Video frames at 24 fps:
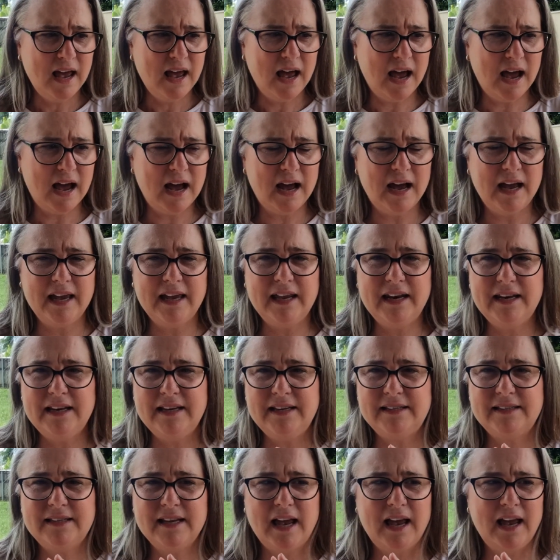It
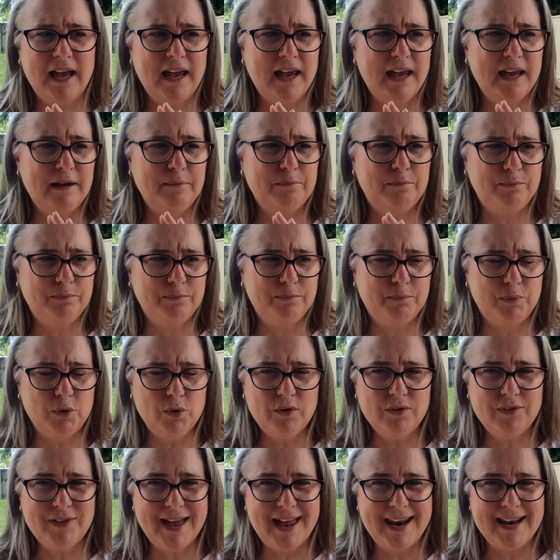is a
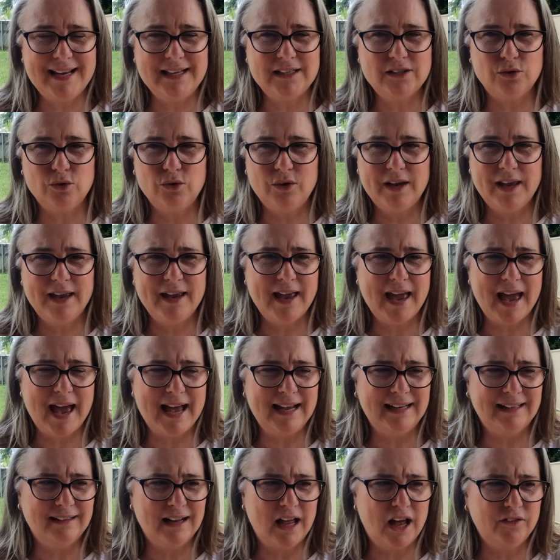book that is looking
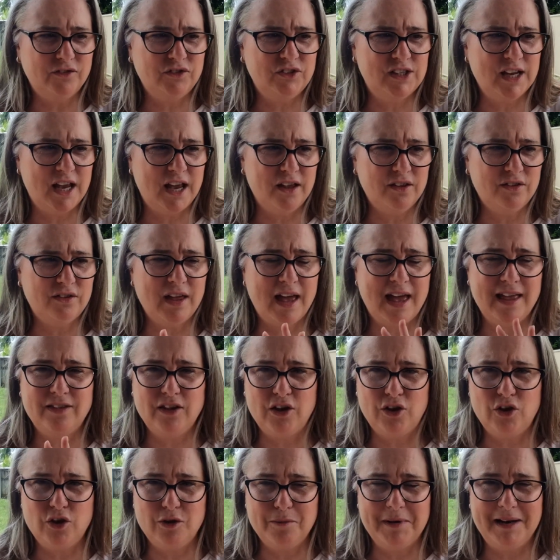at love, death, and the
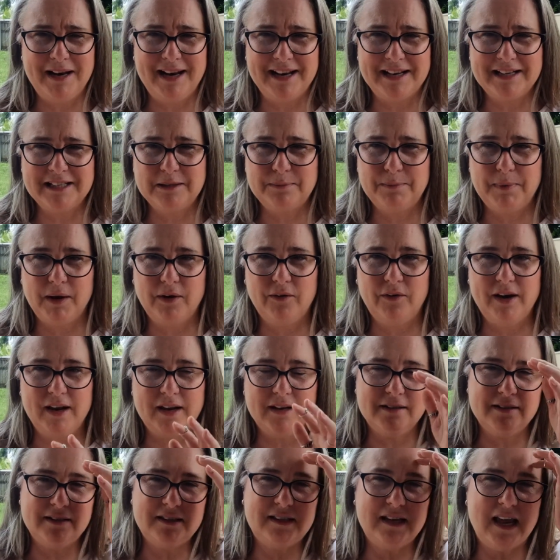human
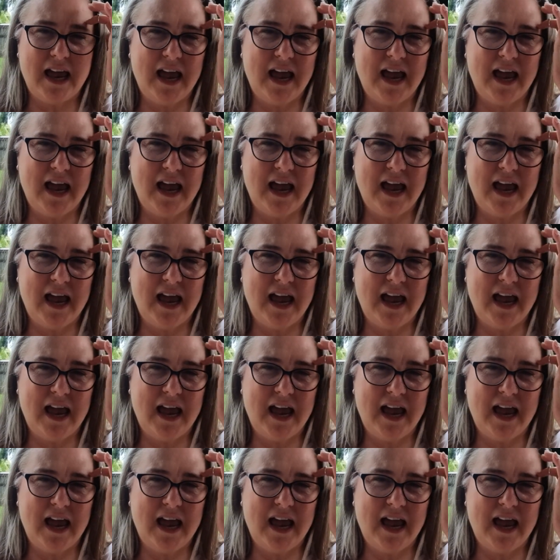experience.